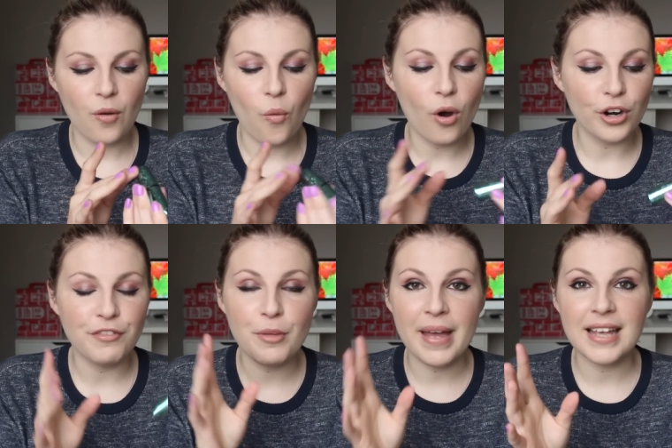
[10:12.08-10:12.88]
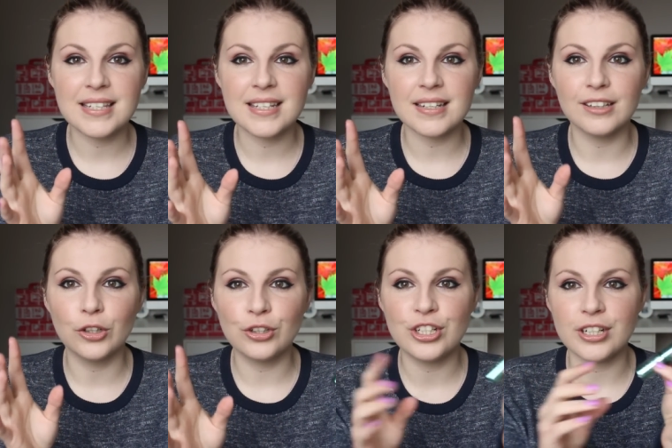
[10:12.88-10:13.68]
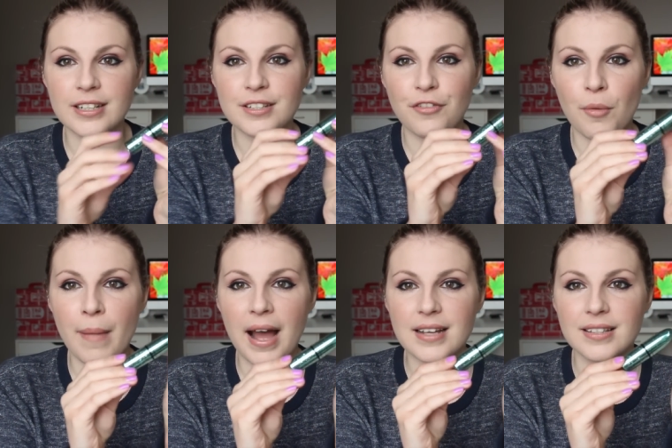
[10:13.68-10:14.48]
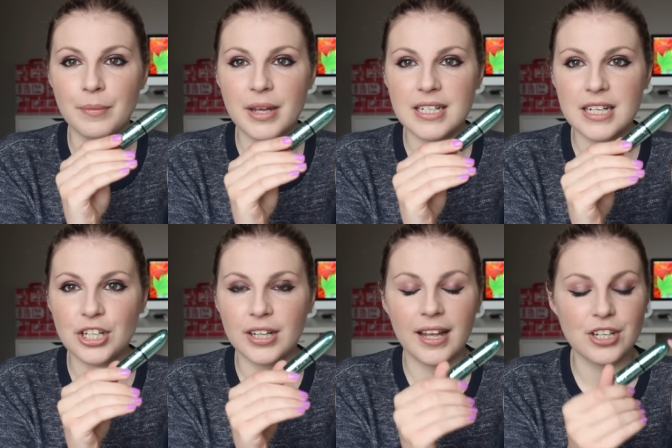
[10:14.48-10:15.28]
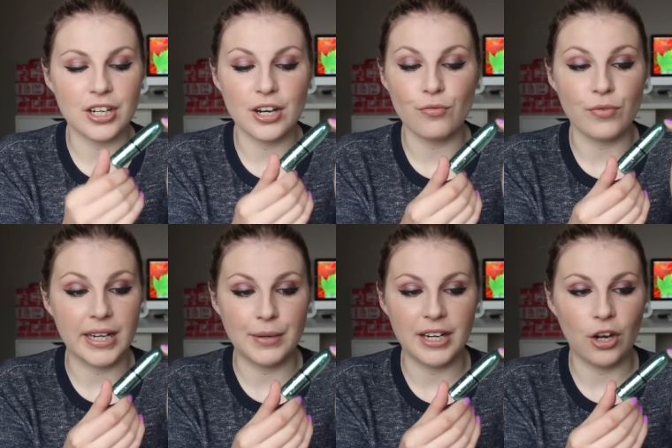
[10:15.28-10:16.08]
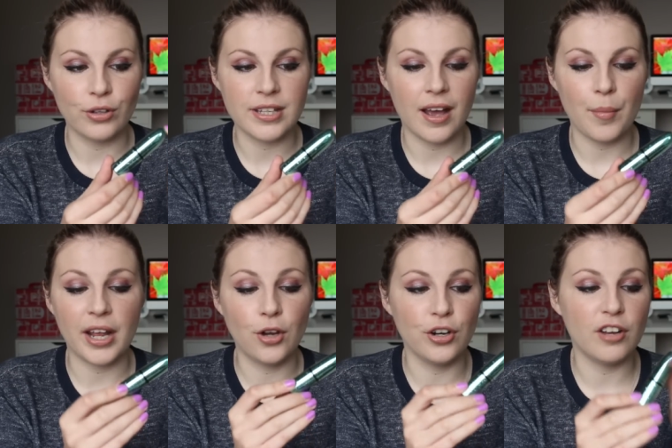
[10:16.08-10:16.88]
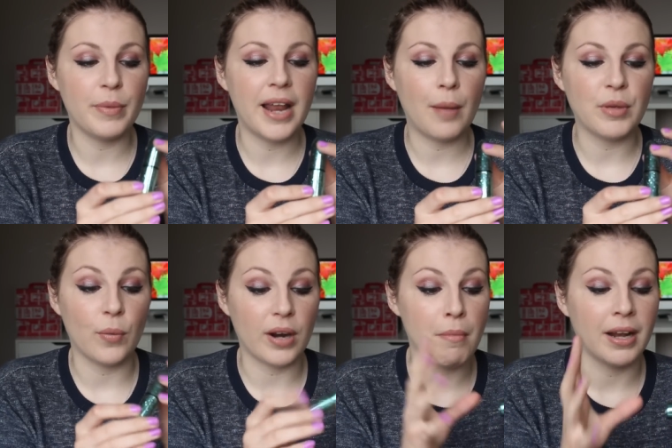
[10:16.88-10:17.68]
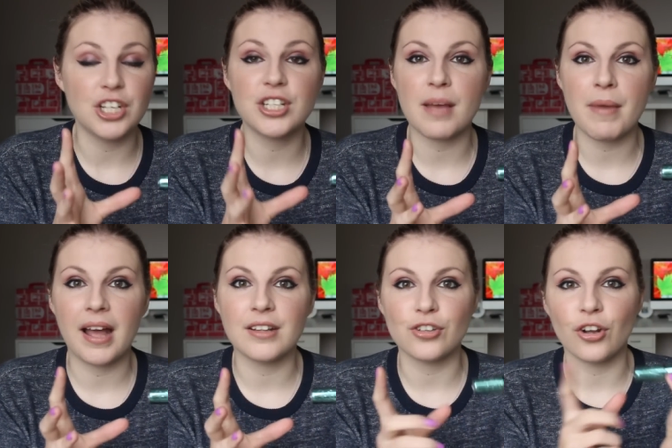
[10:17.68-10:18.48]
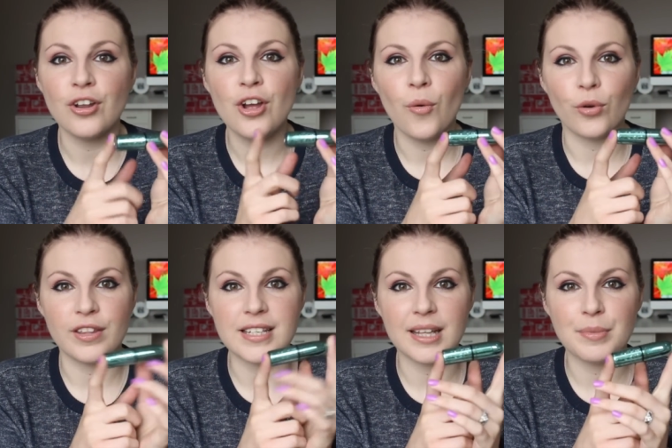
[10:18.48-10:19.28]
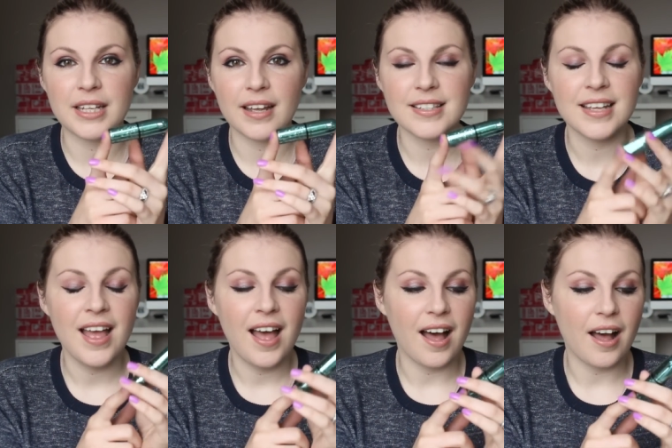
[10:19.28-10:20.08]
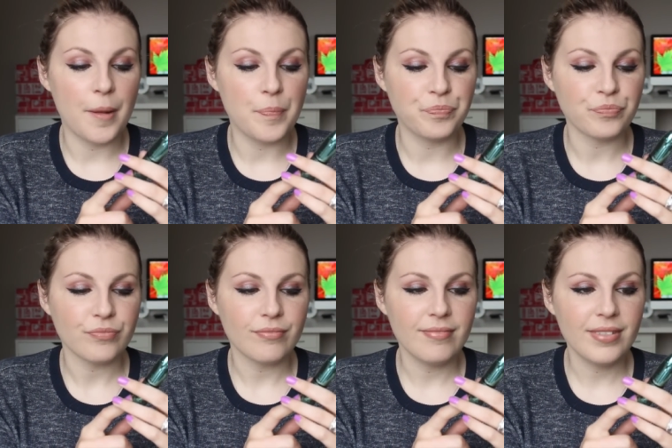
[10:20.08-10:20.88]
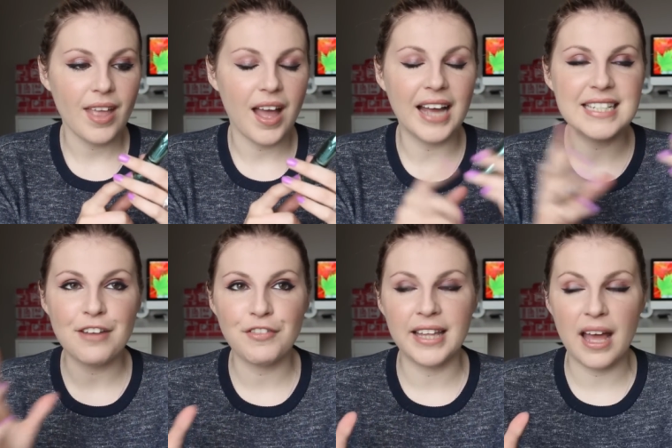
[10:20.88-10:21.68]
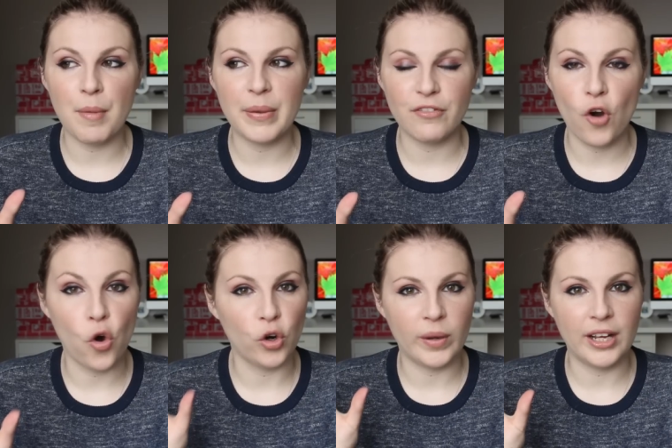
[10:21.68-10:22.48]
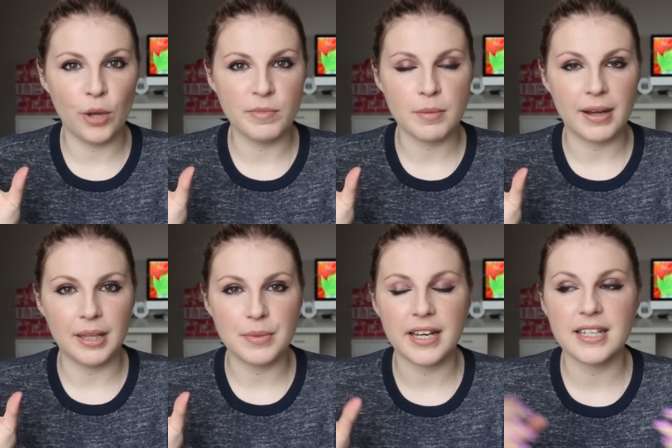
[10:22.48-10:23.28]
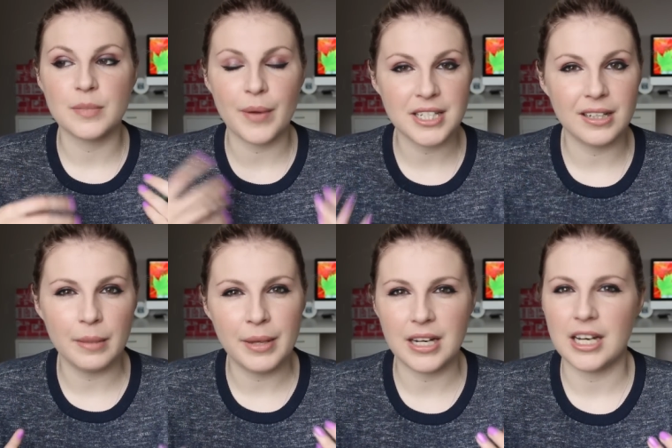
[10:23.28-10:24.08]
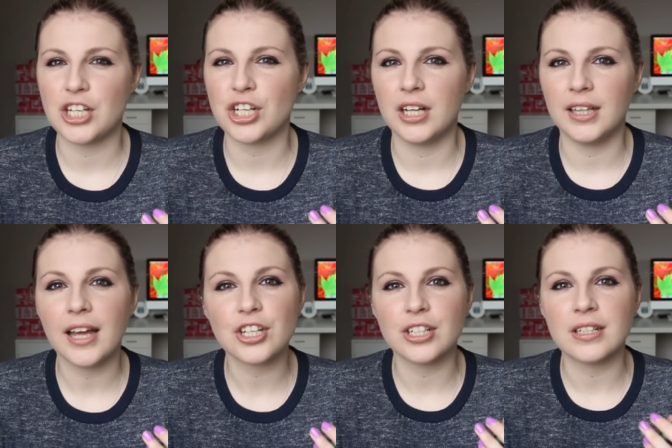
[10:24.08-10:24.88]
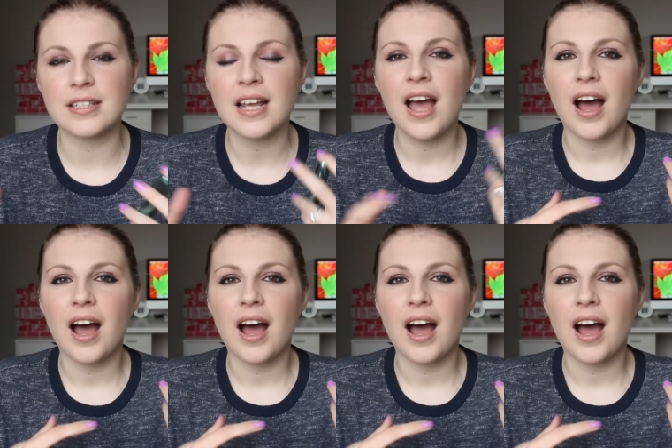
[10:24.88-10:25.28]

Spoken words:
one of the best launches from MAC's limited edition collection in a really, really long time. And I couldn't have been happier when I managed to get my hands on one of these lipsticks. I definitely am a bit of a hoarder when it comes to MAC lipsticks, especially limited edition collections.